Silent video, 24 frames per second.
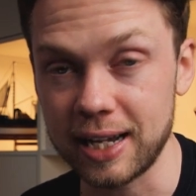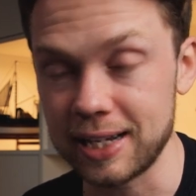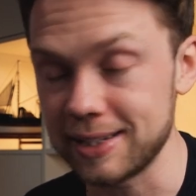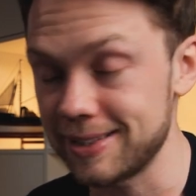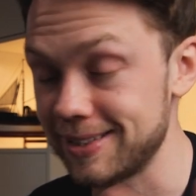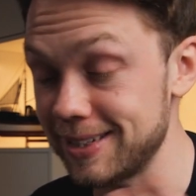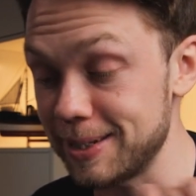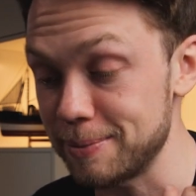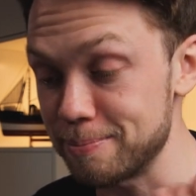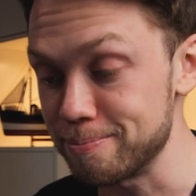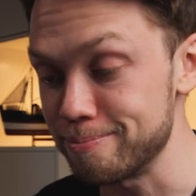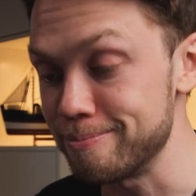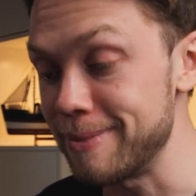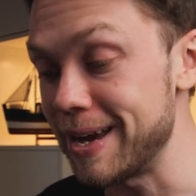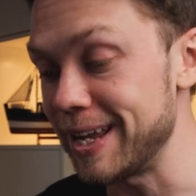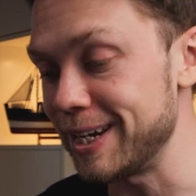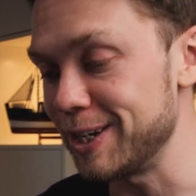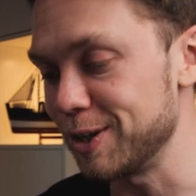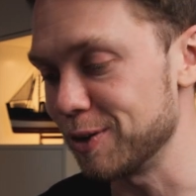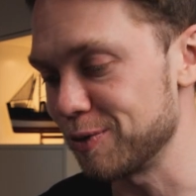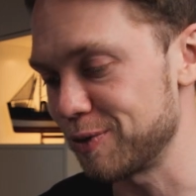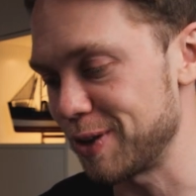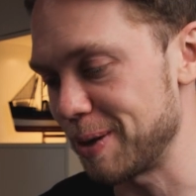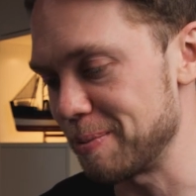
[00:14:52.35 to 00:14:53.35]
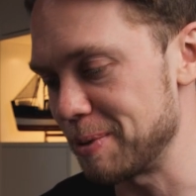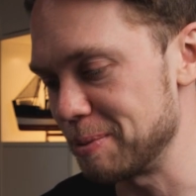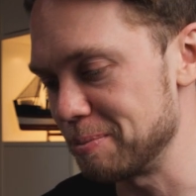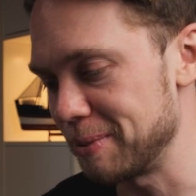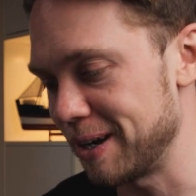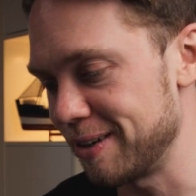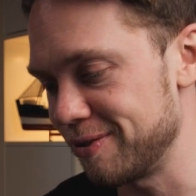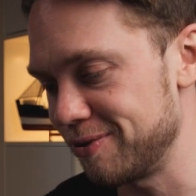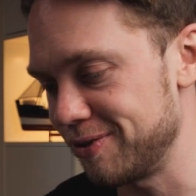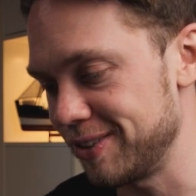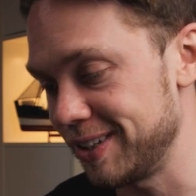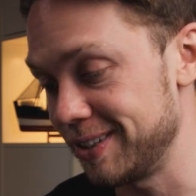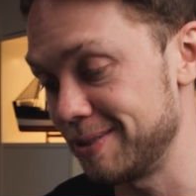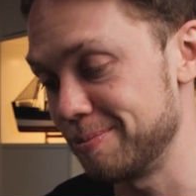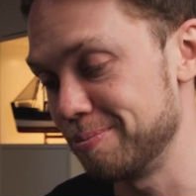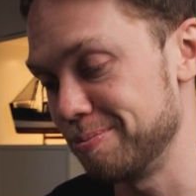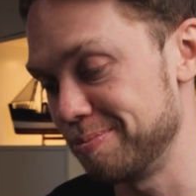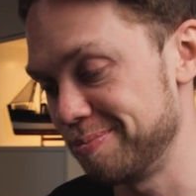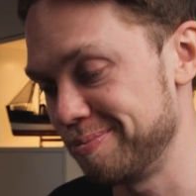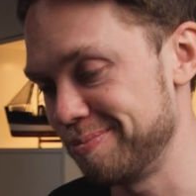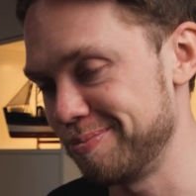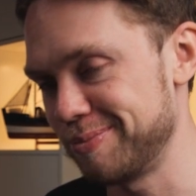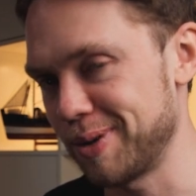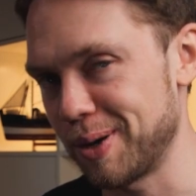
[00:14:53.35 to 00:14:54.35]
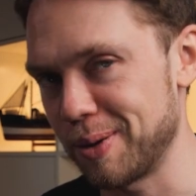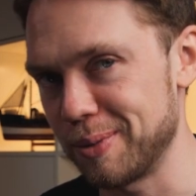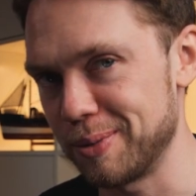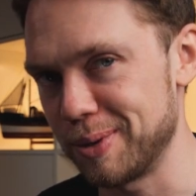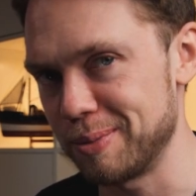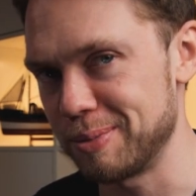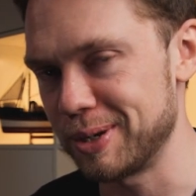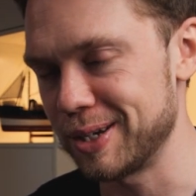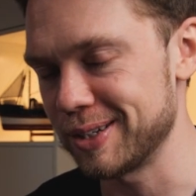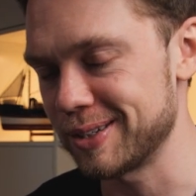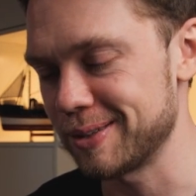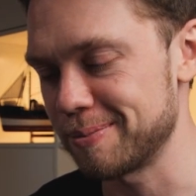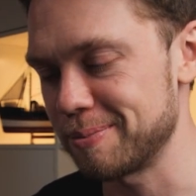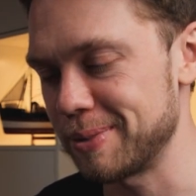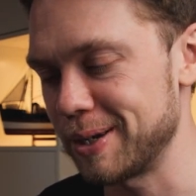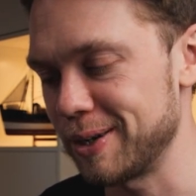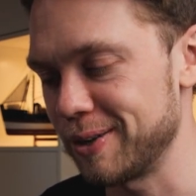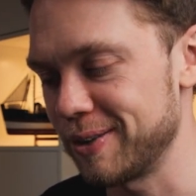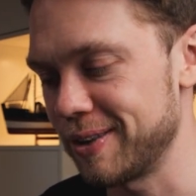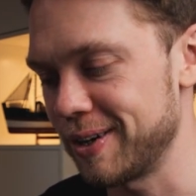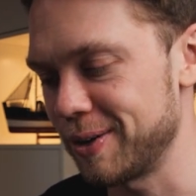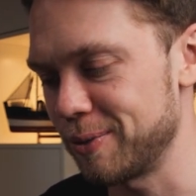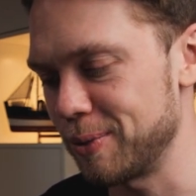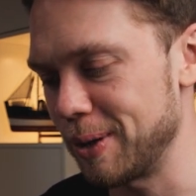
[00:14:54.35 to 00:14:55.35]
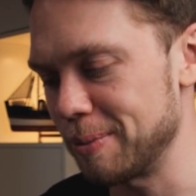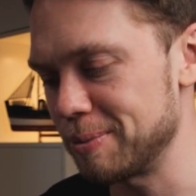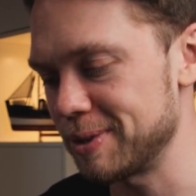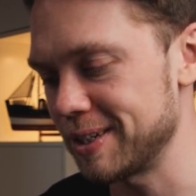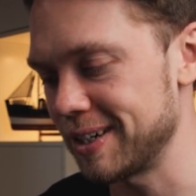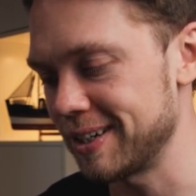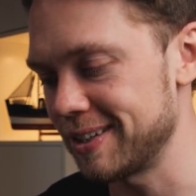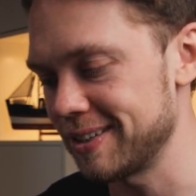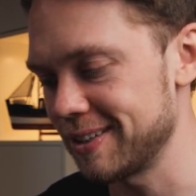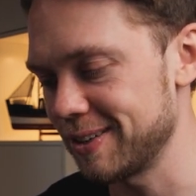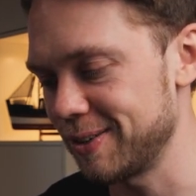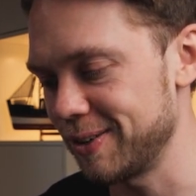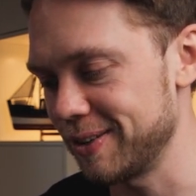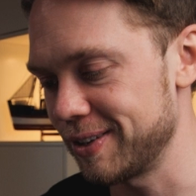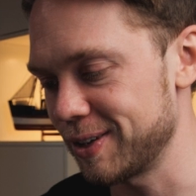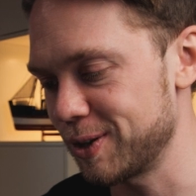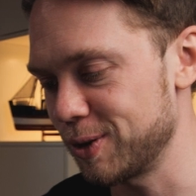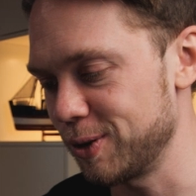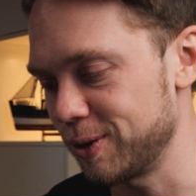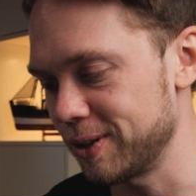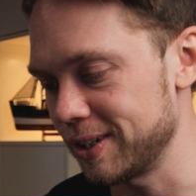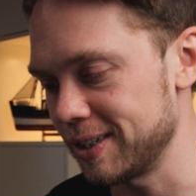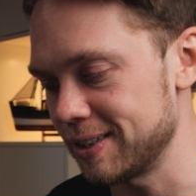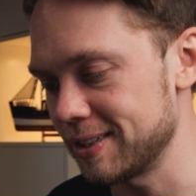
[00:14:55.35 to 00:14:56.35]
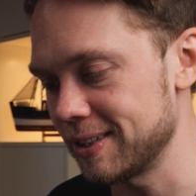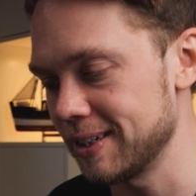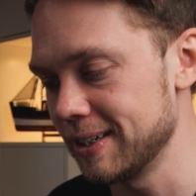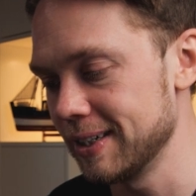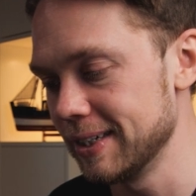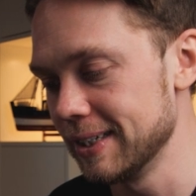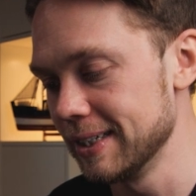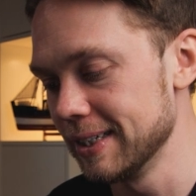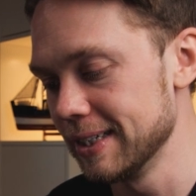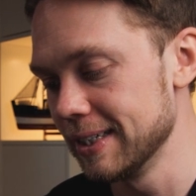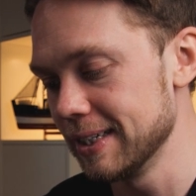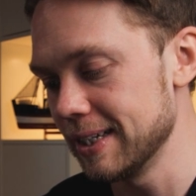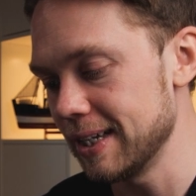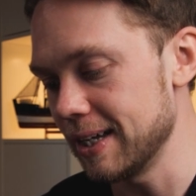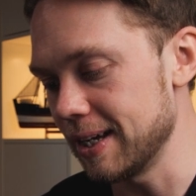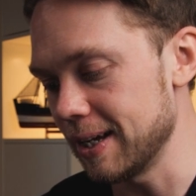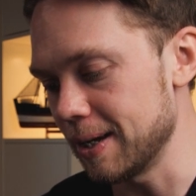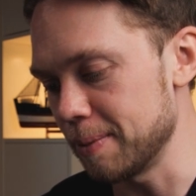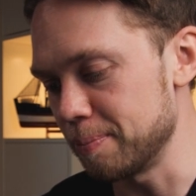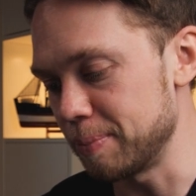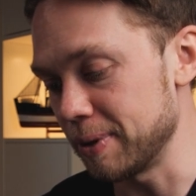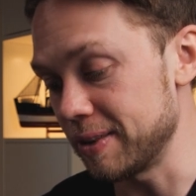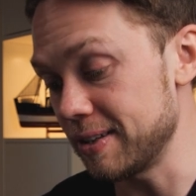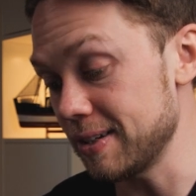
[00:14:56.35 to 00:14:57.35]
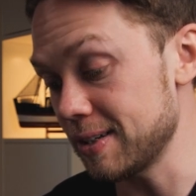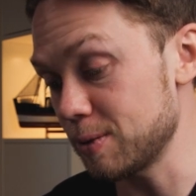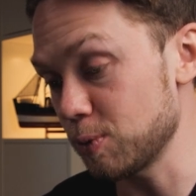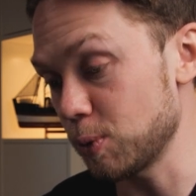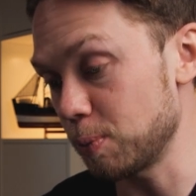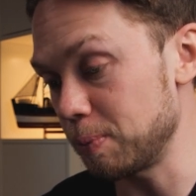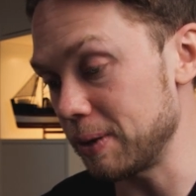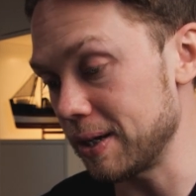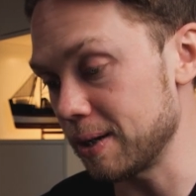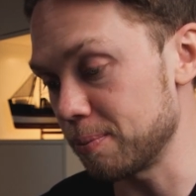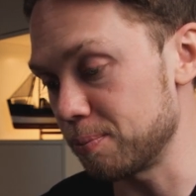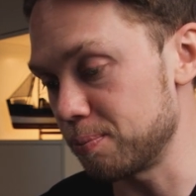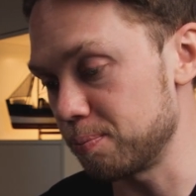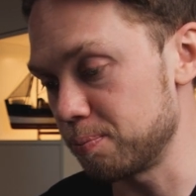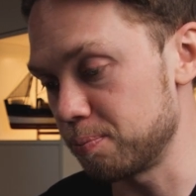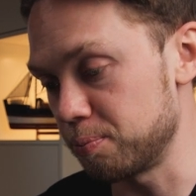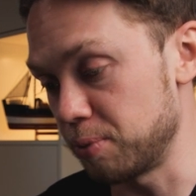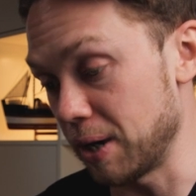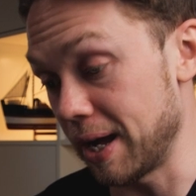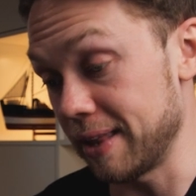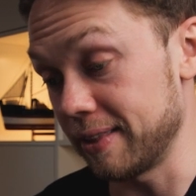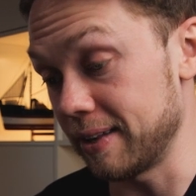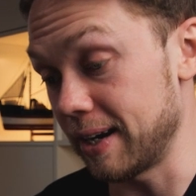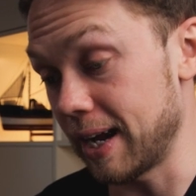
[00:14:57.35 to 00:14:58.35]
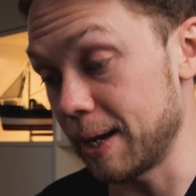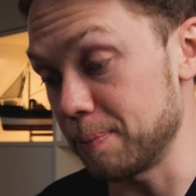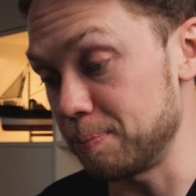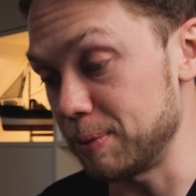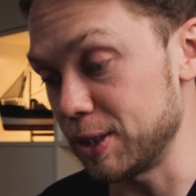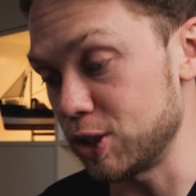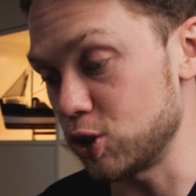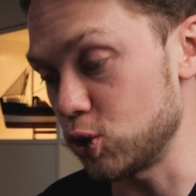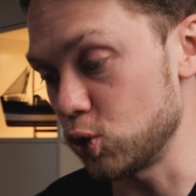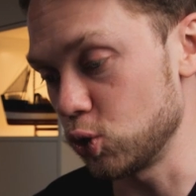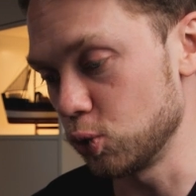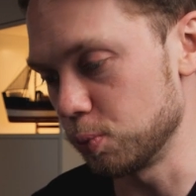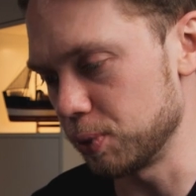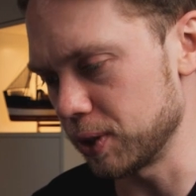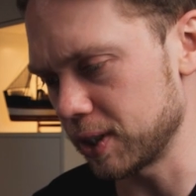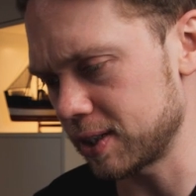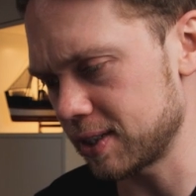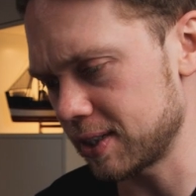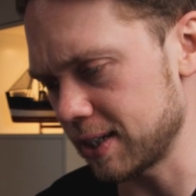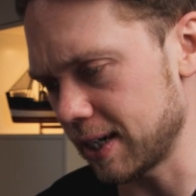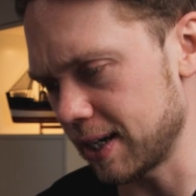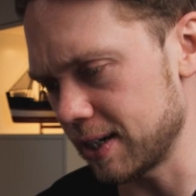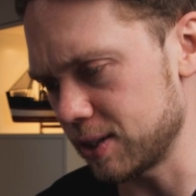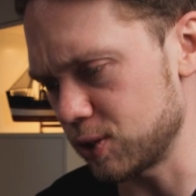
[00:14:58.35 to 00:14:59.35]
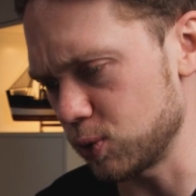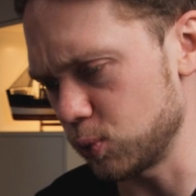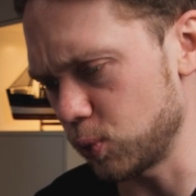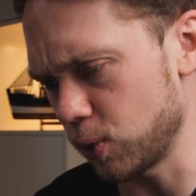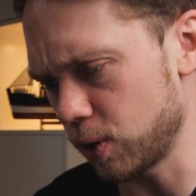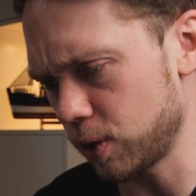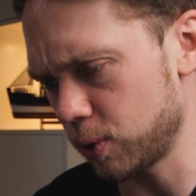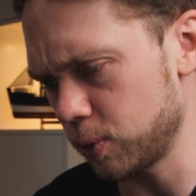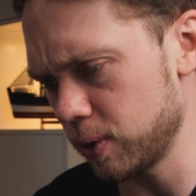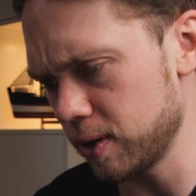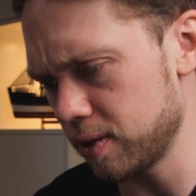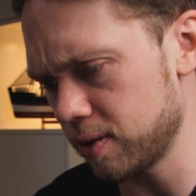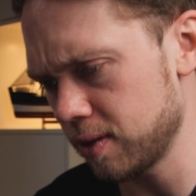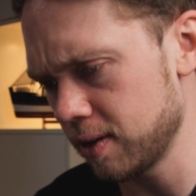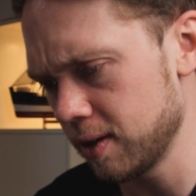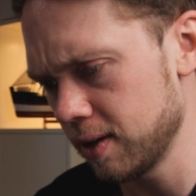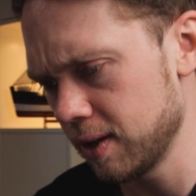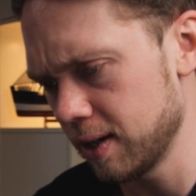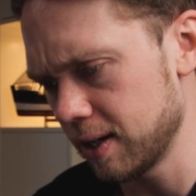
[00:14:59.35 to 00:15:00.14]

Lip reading: I see many of them in my feed, probably because I've been on their website and all the cookies. But this would be a brand that I'd be super excited to work with.